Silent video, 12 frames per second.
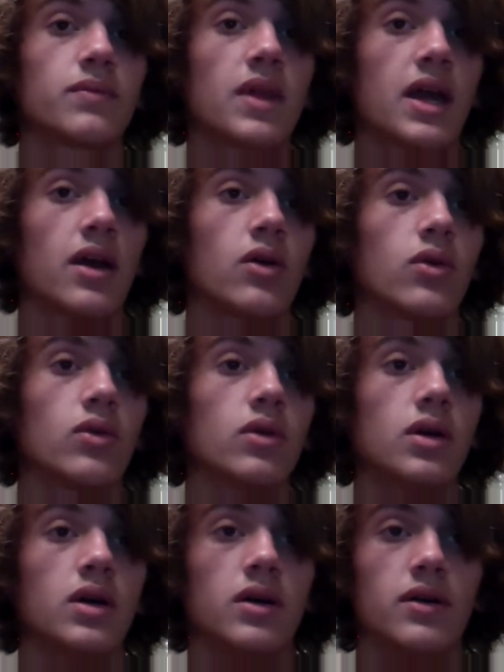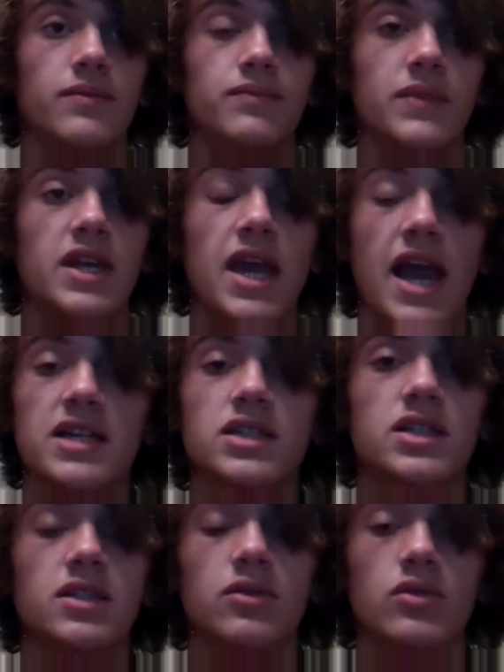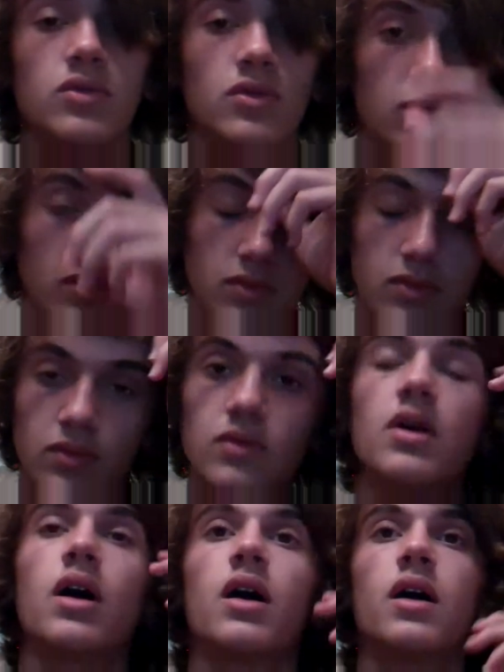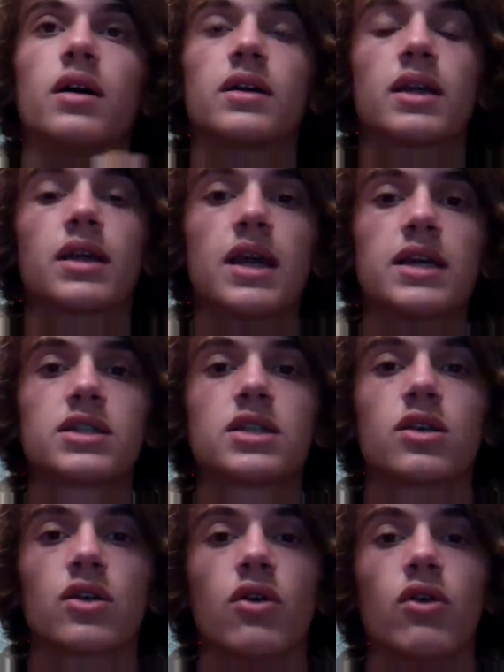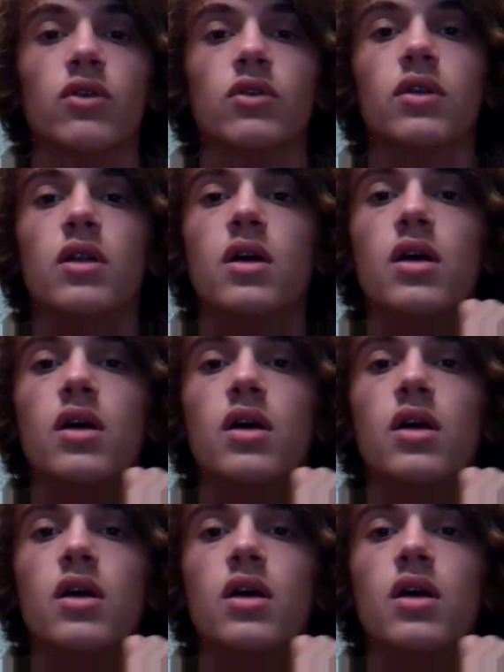how he has to kiss the girl